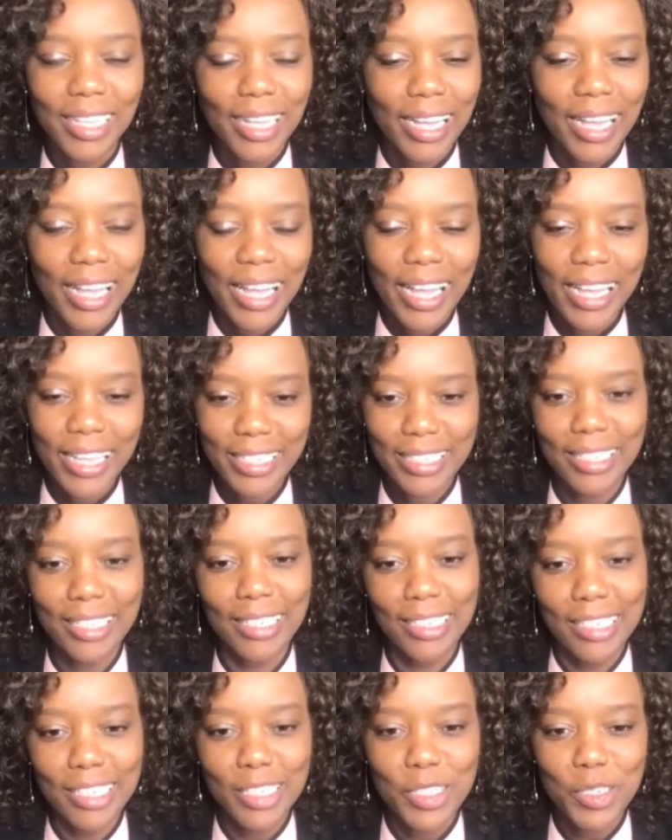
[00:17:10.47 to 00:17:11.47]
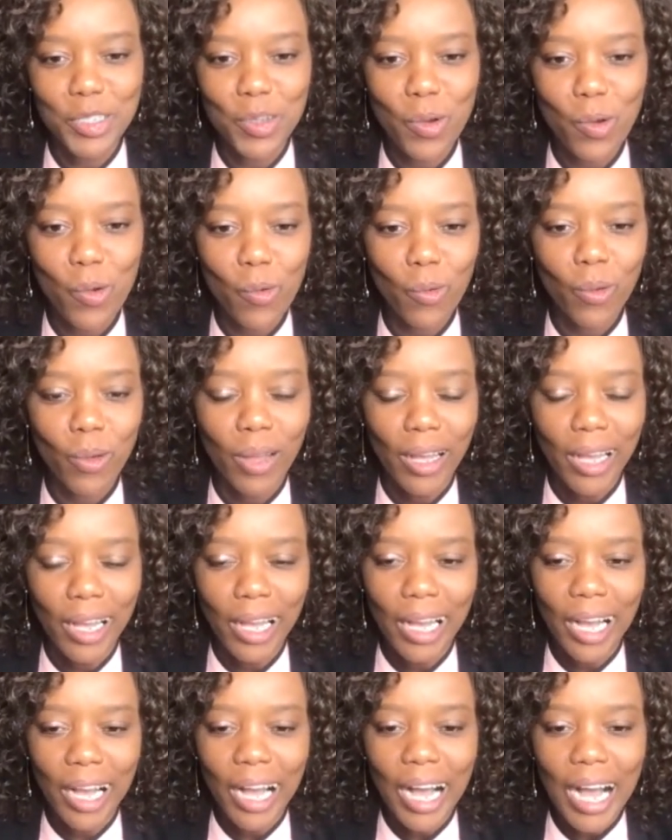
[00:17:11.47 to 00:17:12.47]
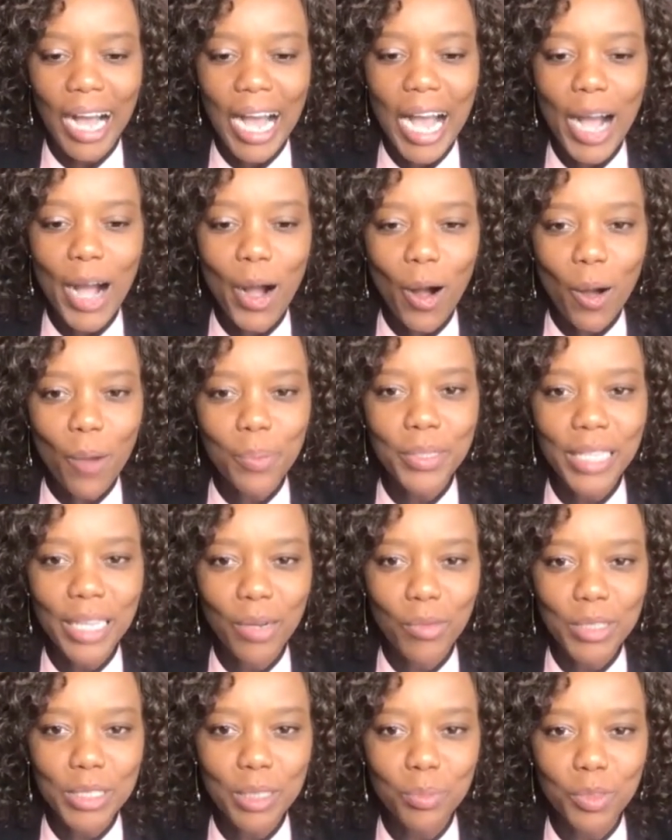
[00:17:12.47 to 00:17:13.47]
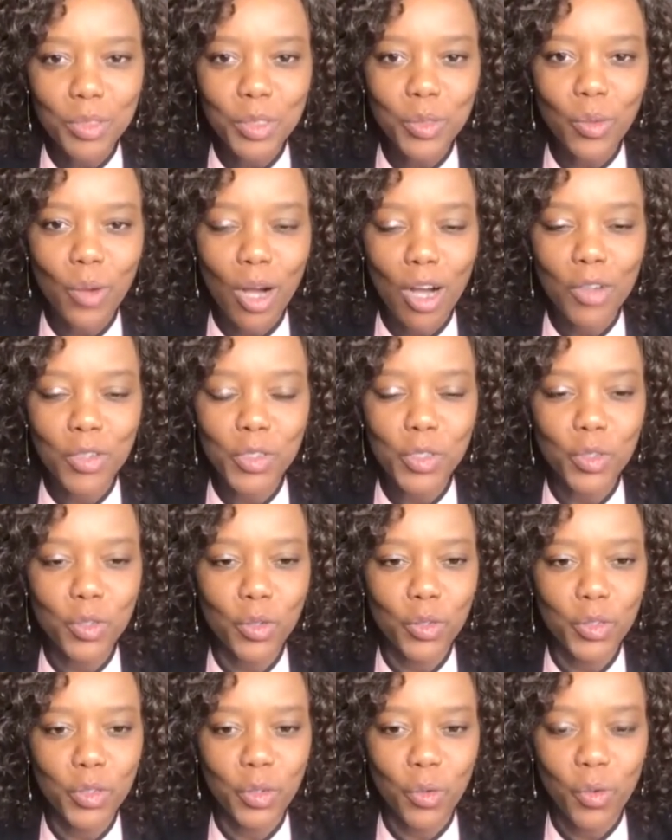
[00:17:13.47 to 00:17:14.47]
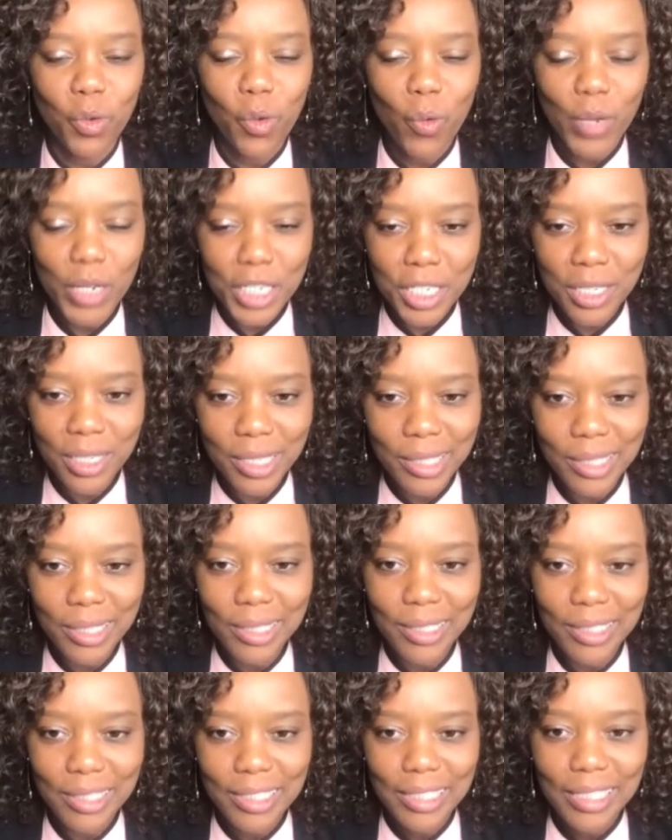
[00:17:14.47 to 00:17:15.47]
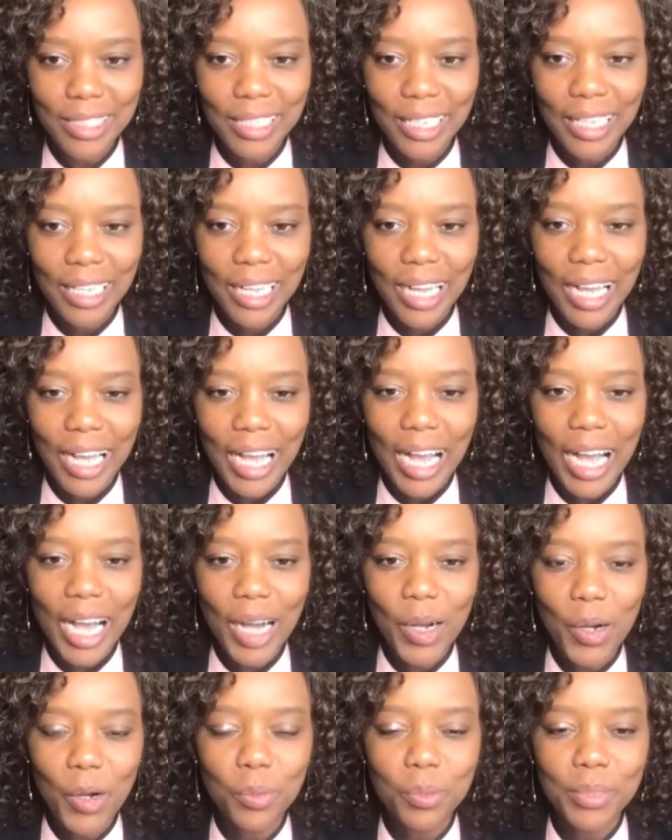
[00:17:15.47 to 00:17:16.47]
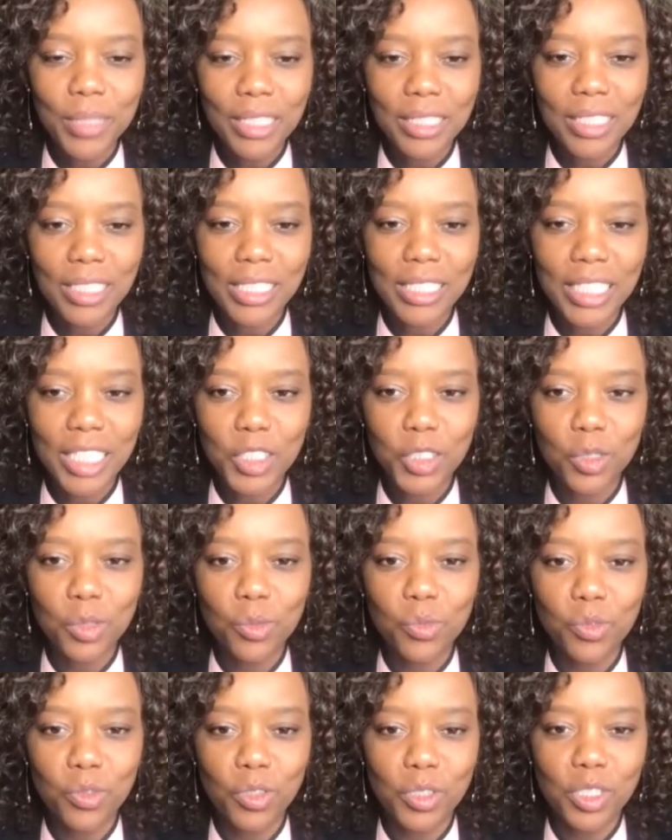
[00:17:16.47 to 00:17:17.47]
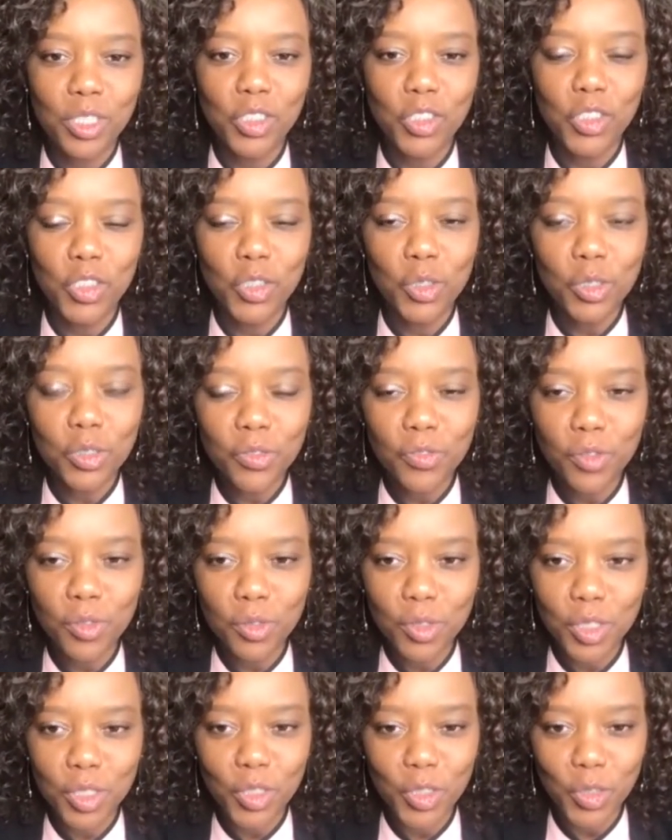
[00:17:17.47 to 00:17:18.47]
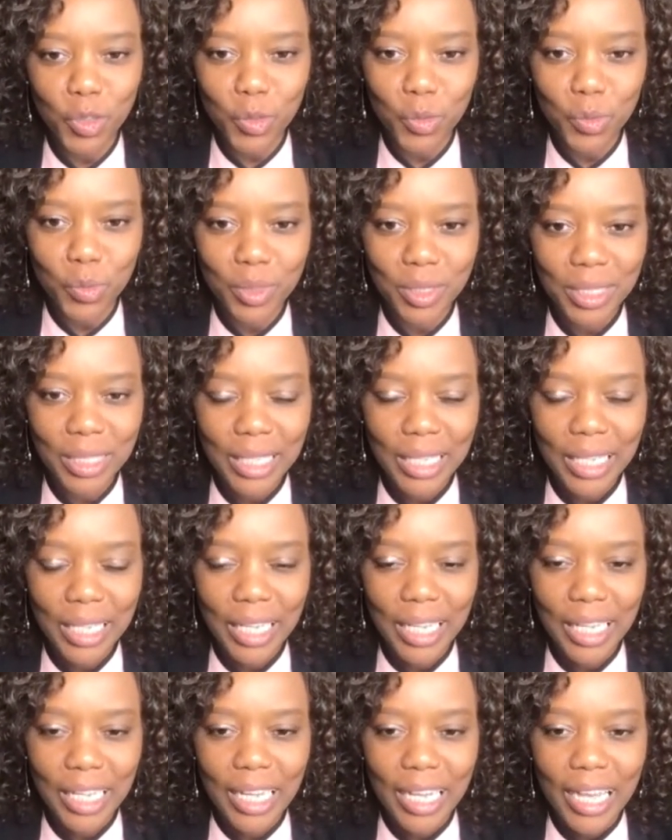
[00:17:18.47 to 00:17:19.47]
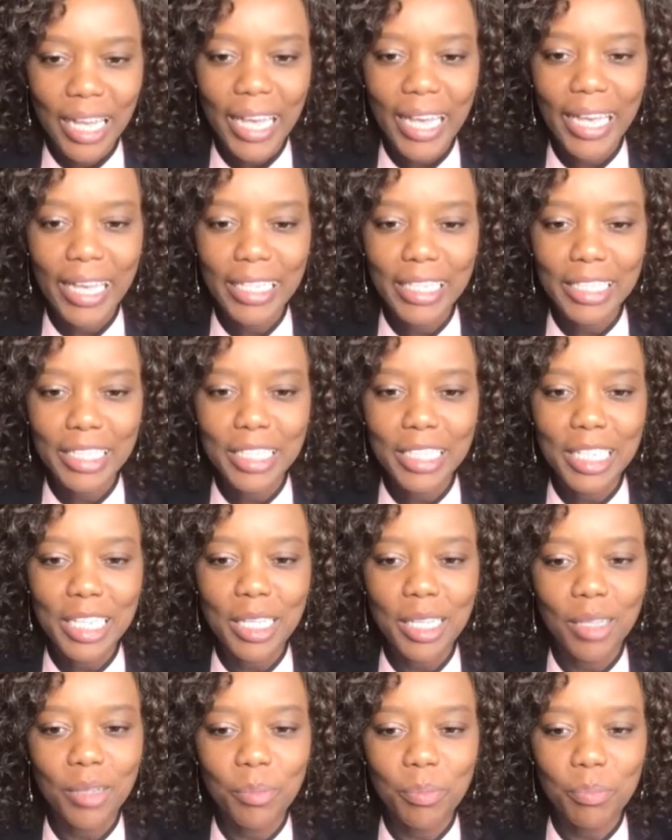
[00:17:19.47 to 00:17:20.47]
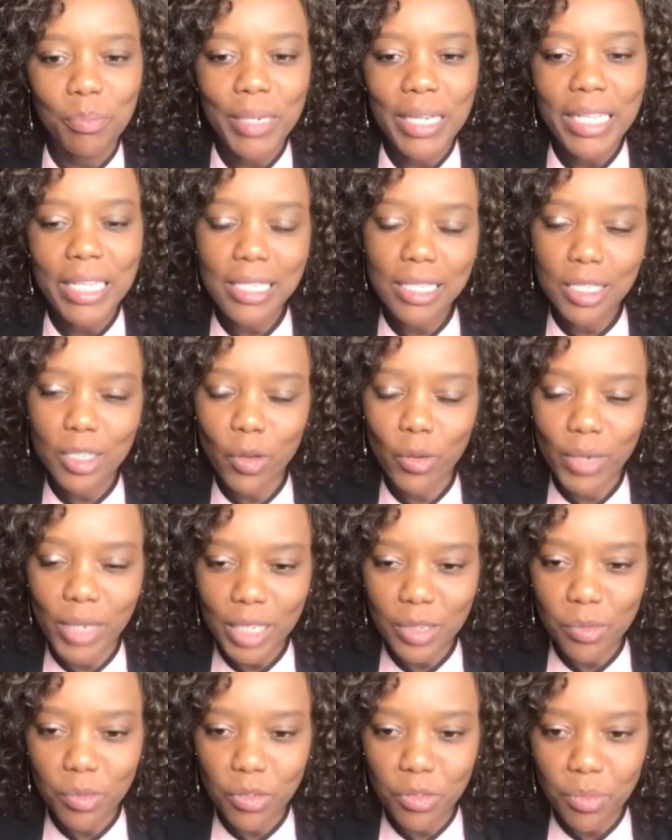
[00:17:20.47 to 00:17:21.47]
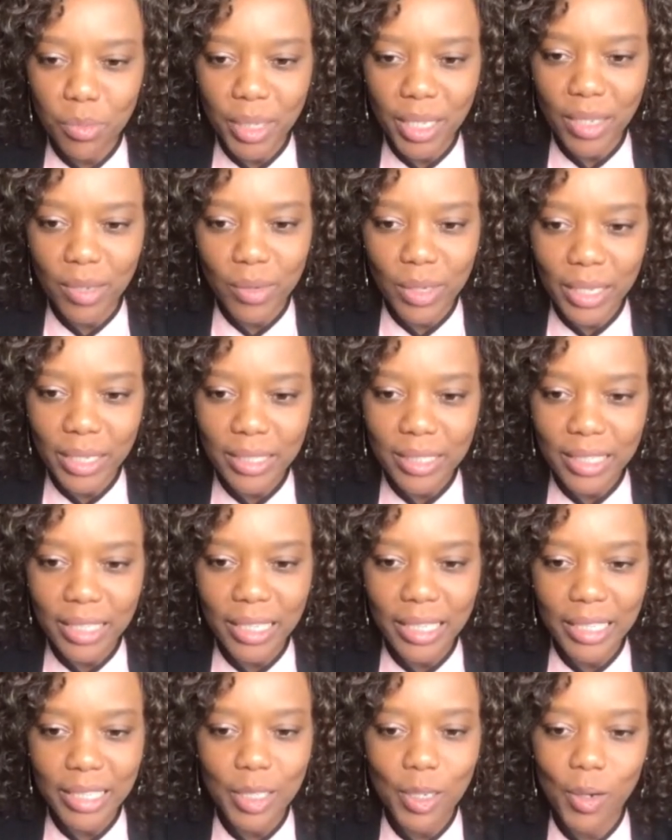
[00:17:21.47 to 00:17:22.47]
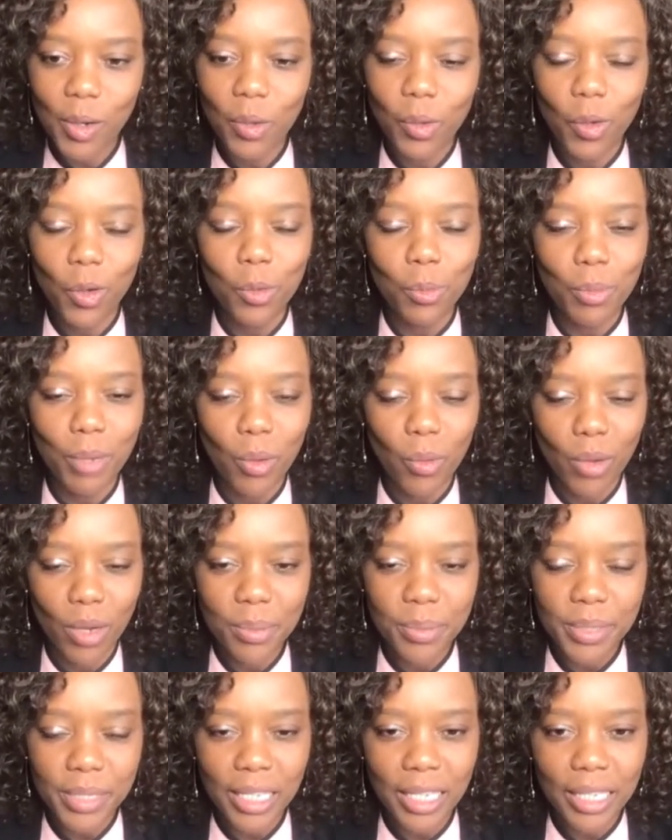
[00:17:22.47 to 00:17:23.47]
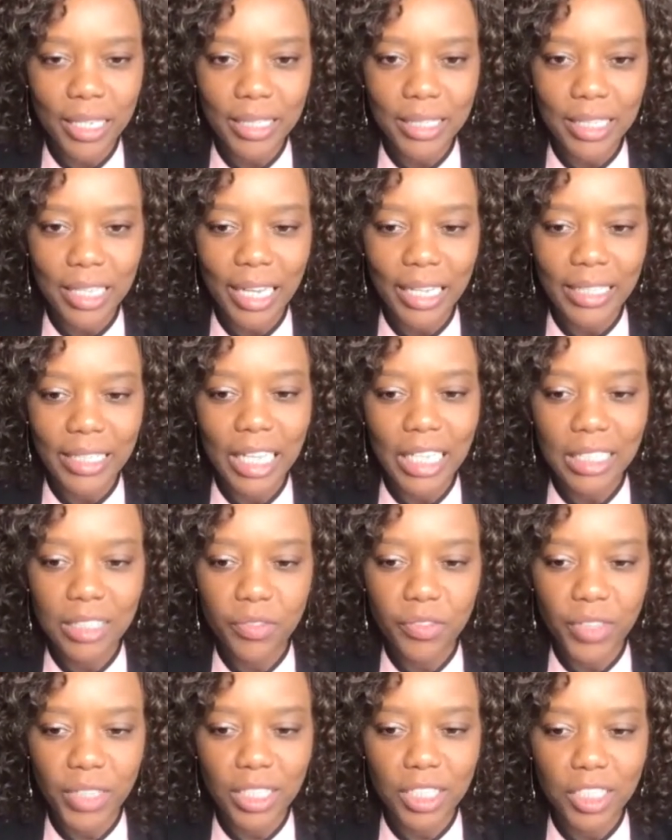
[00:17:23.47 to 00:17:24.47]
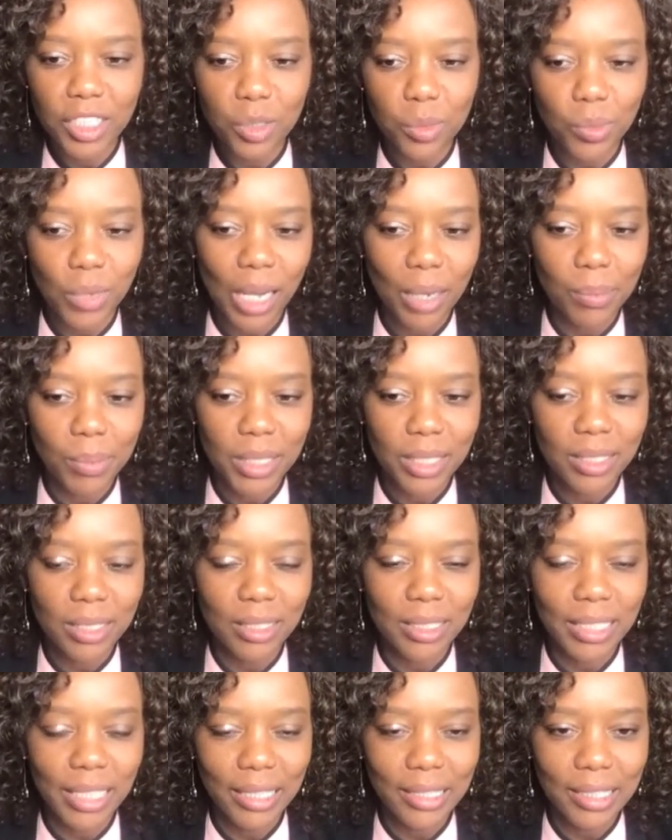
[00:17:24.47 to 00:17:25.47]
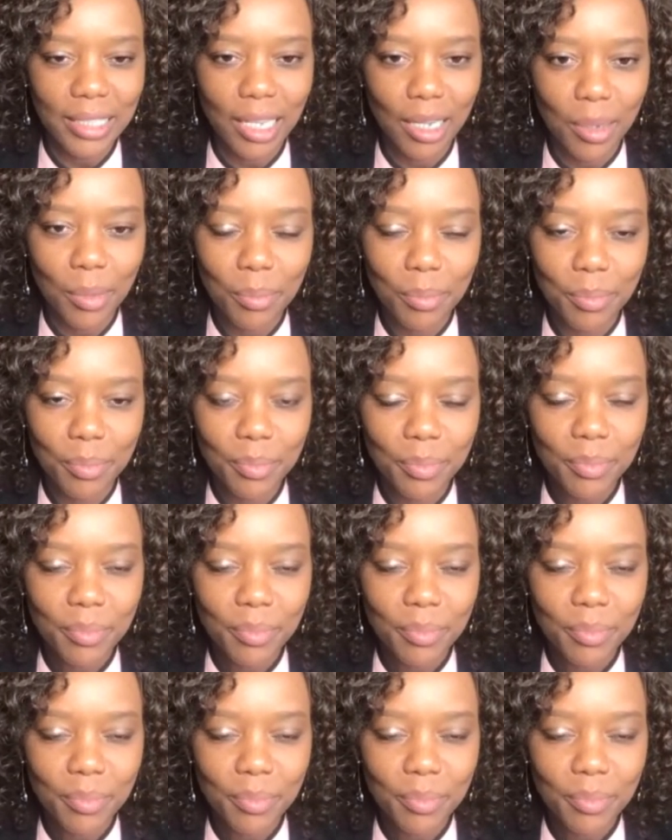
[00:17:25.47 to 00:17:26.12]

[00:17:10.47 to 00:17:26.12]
Excellent. So I hope that I was able to answer your question. I hope that this session was useful to you. And please connect with me on LinkedIn or on my website at edvigerobinson.com.